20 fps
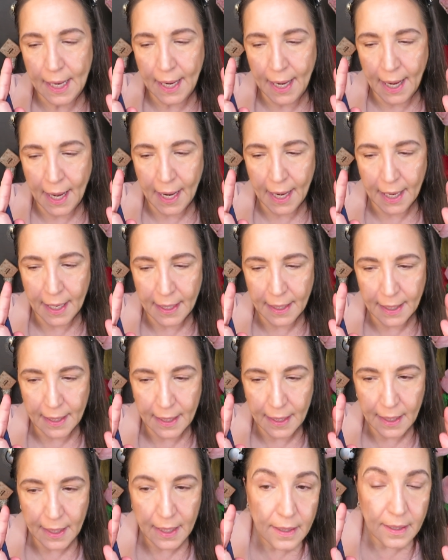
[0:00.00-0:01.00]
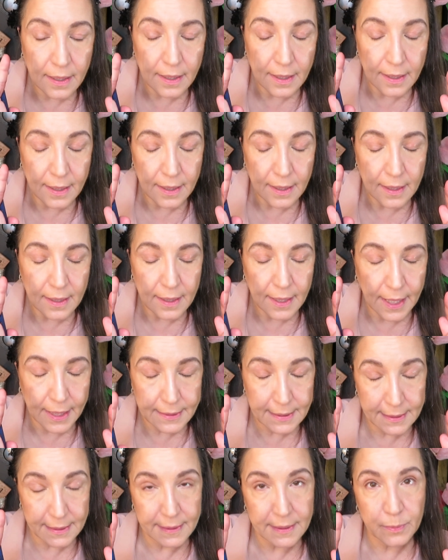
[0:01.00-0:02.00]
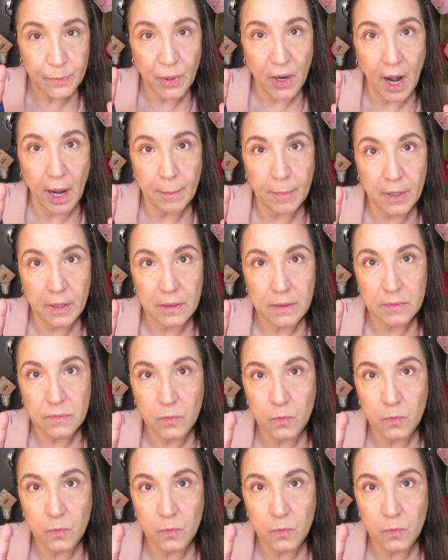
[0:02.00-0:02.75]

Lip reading: and the Essence primer,